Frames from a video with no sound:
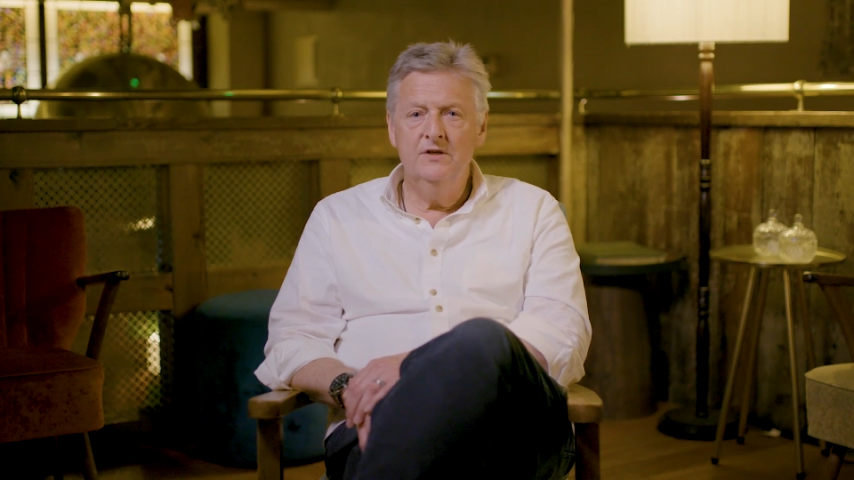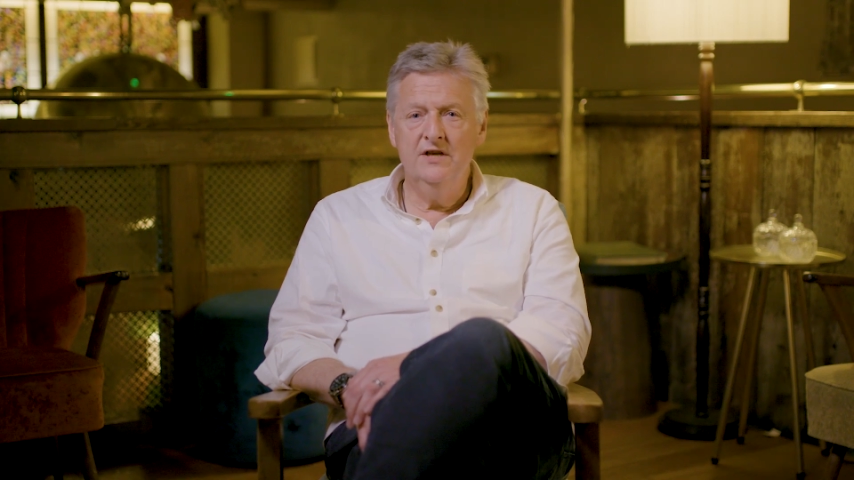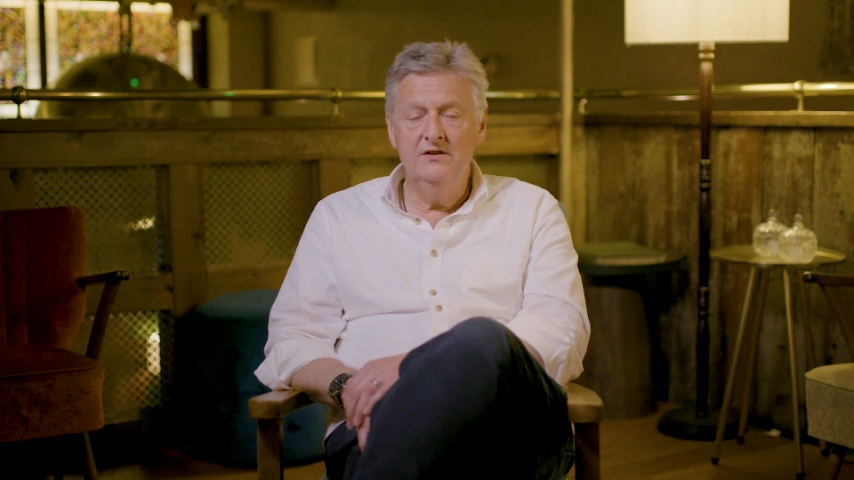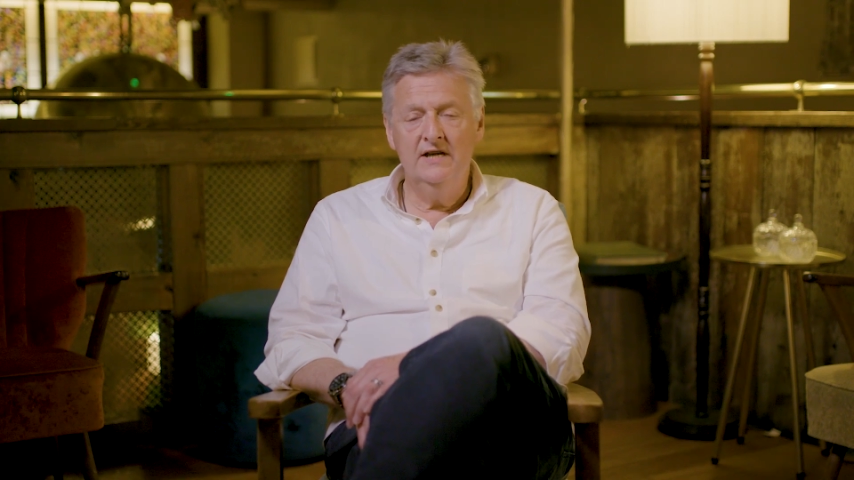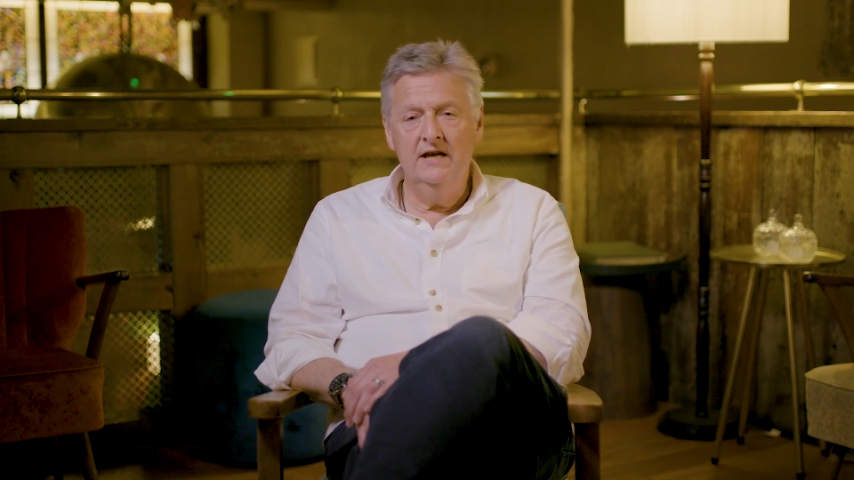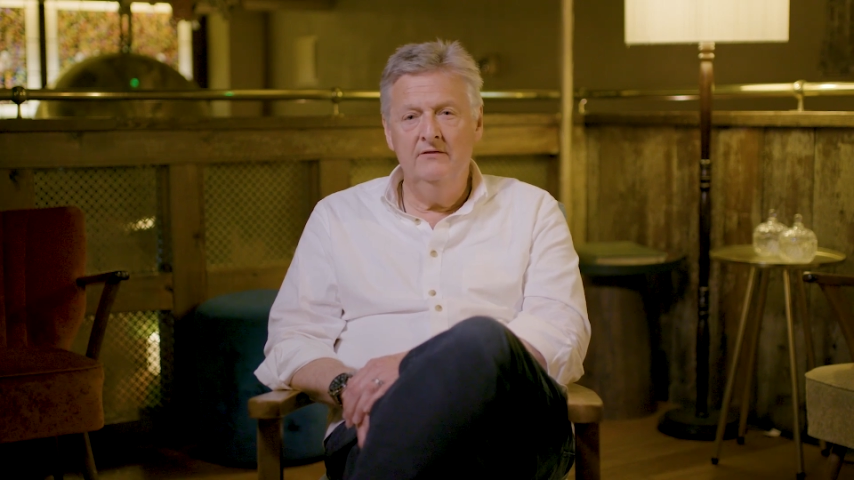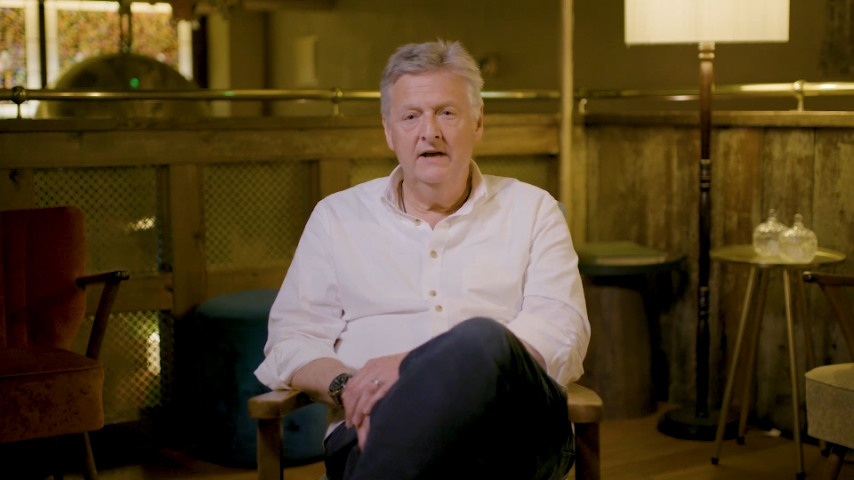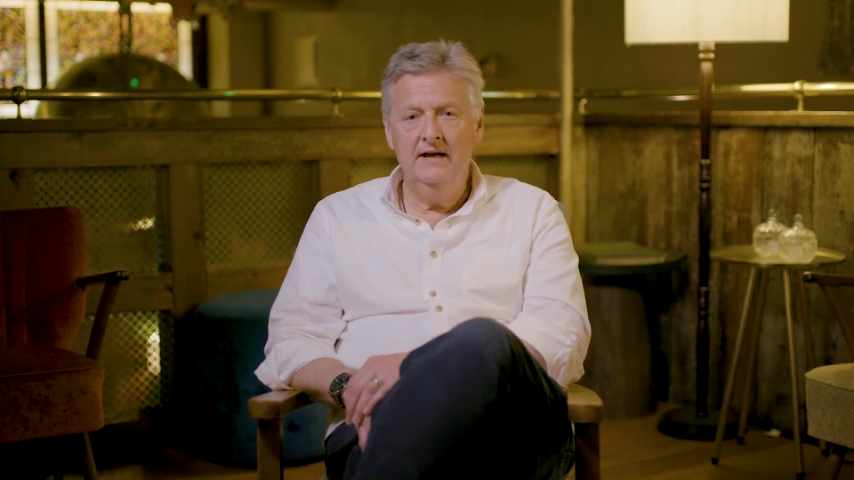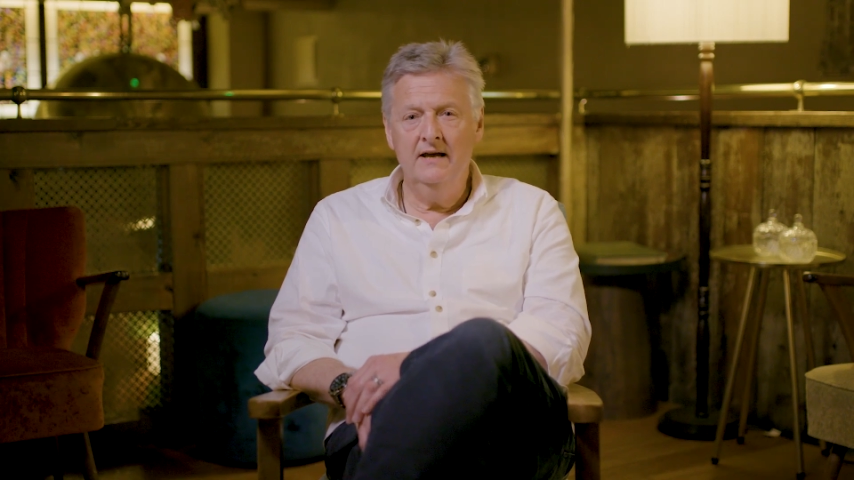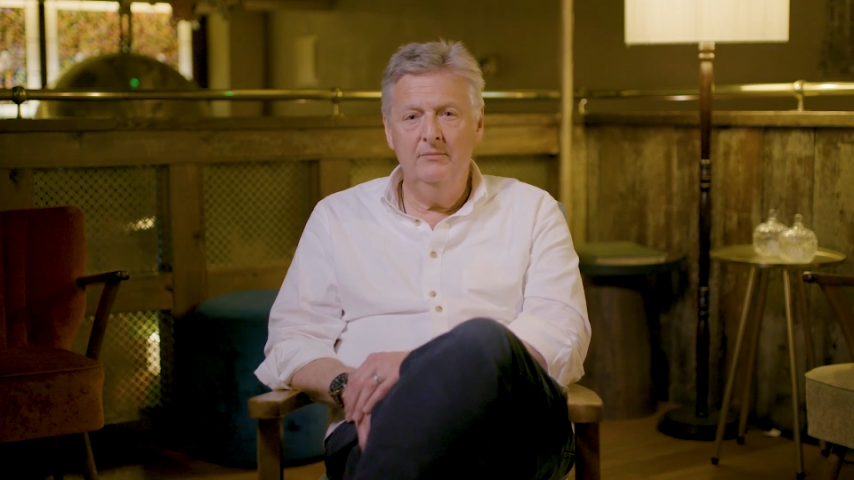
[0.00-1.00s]
Since then I've
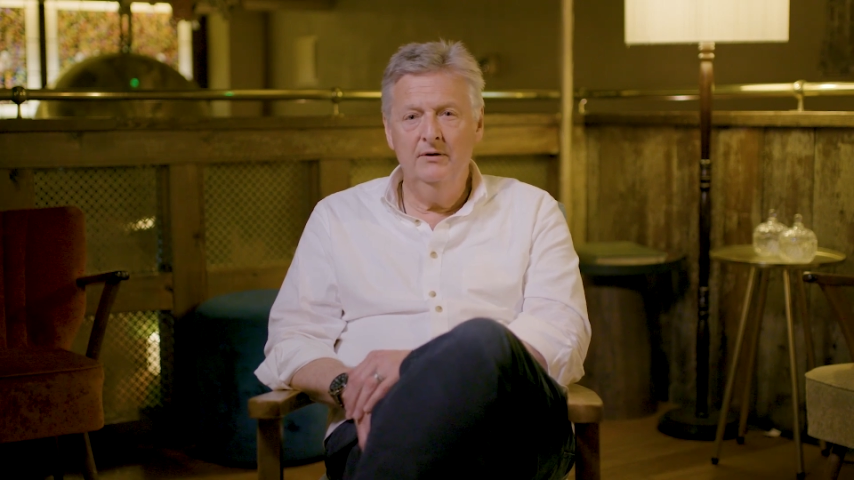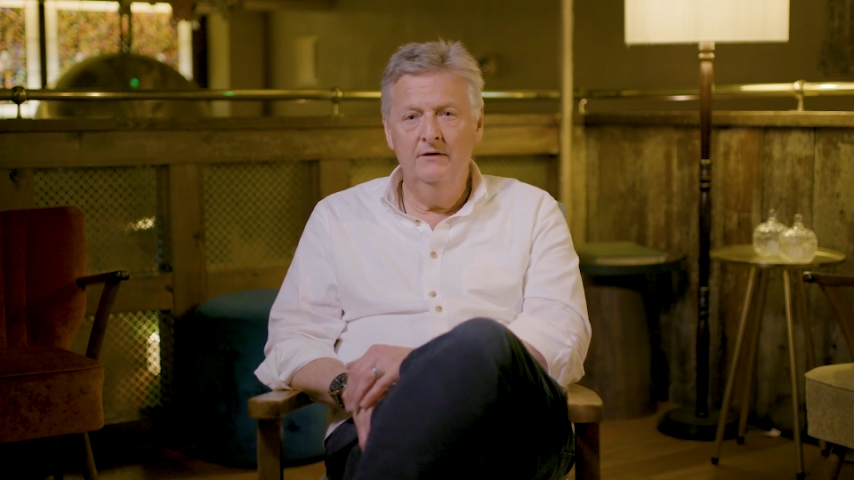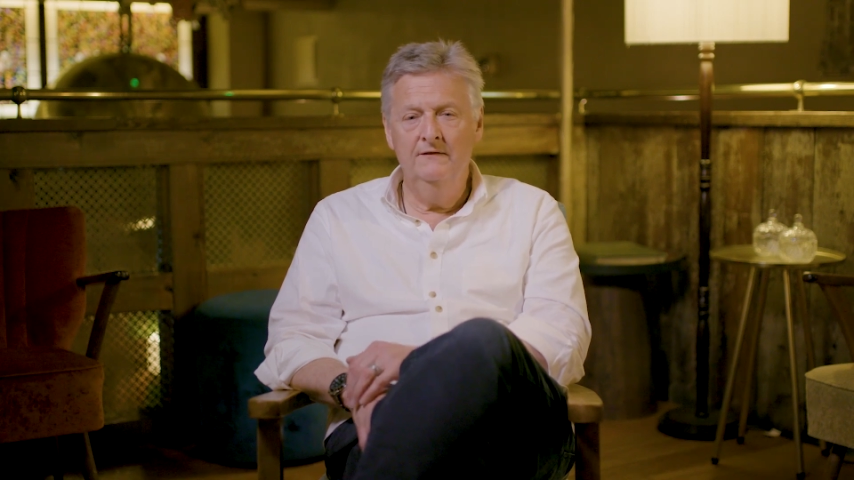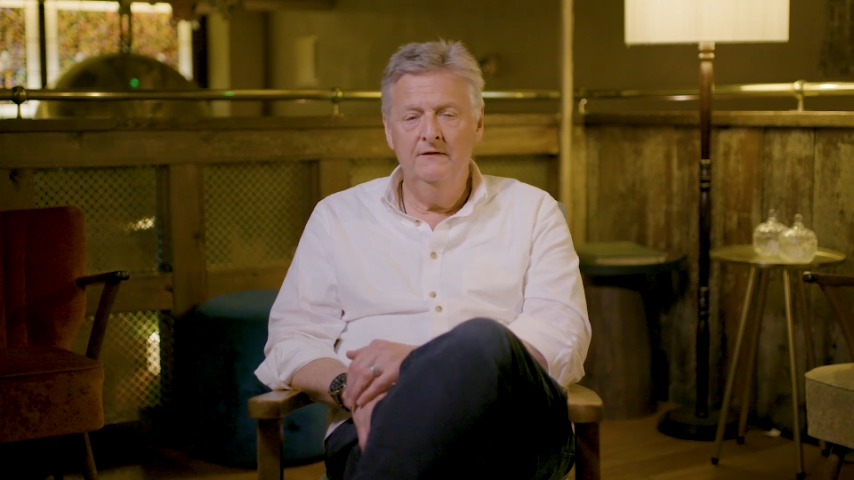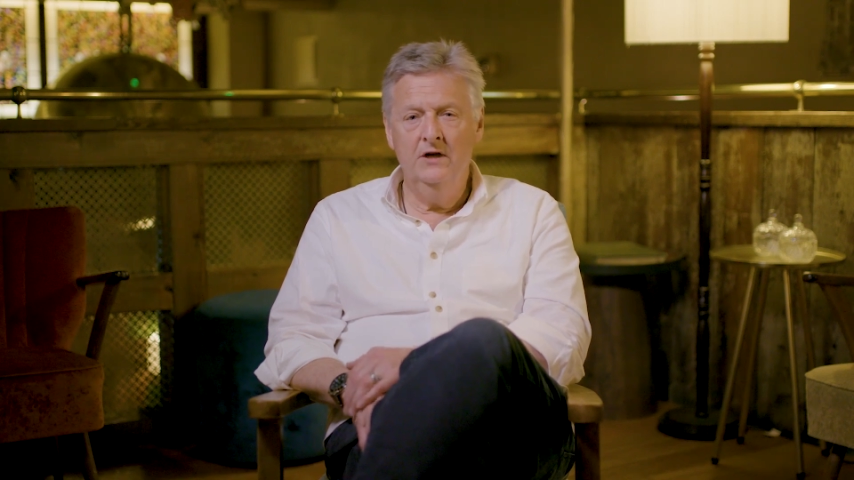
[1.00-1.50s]
had a couple of